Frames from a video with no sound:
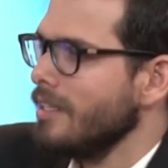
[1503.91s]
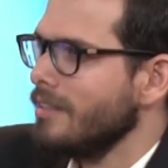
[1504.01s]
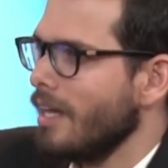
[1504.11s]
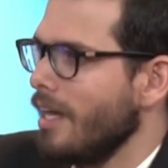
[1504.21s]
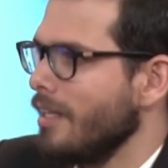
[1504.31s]

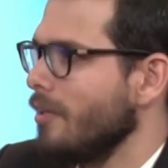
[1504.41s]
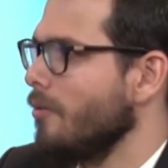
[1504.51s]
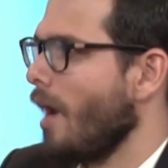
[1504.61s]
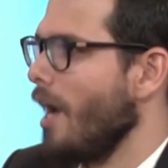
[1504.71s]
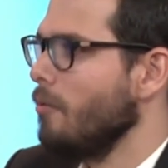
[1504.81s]
that
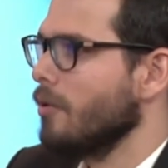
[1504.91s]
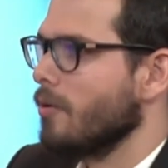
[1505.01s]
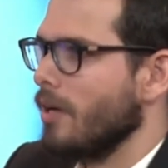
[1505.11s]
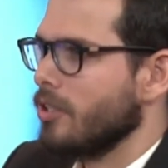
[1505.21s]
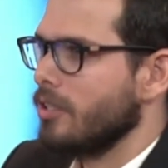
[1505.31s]
I would
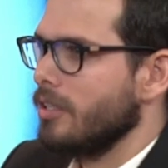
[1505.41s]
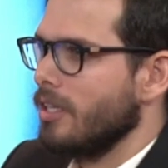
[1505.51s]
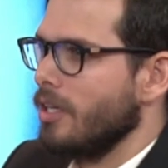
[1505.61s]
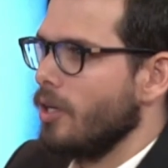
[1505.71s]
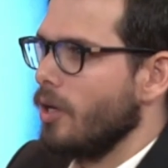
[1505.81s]
question,
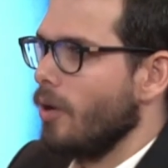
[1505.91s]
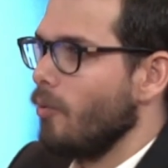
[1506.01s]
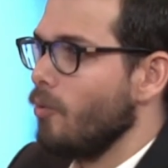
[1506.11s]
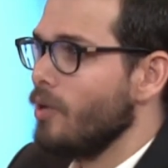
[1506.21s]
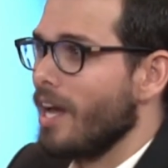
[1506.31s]

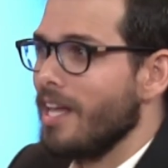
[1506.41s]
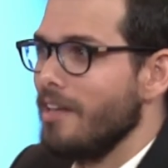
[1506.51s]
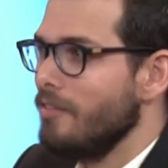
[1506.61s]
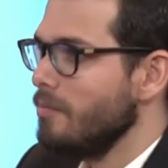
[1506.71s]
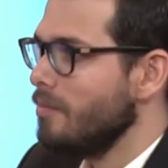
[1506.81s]
would I
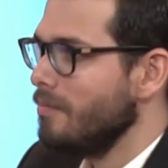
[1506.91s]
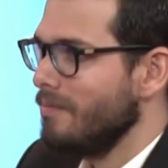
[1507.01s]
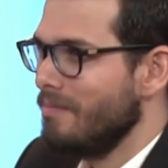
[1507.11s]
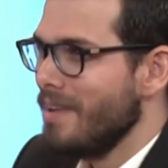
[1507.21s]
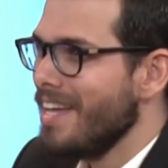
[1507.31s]
even
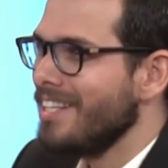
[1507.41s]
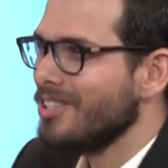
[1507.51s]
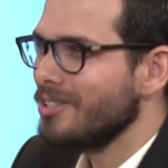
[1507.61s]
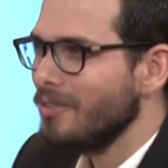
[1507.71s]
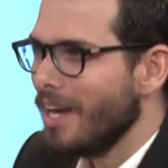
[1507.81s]

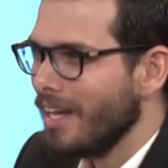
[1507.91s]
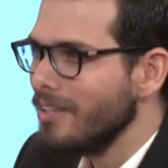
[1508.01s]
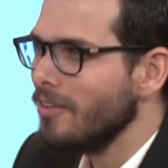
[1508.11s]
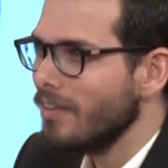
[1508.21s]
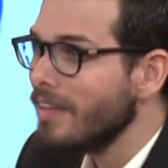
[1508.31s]
manage to
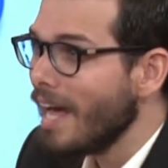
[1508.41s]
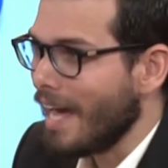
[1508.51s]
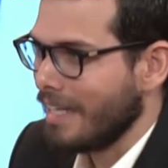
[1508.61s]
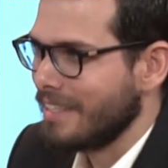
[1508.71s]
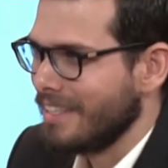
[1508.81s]
handle
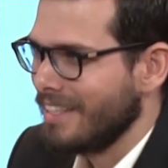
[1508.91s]
that?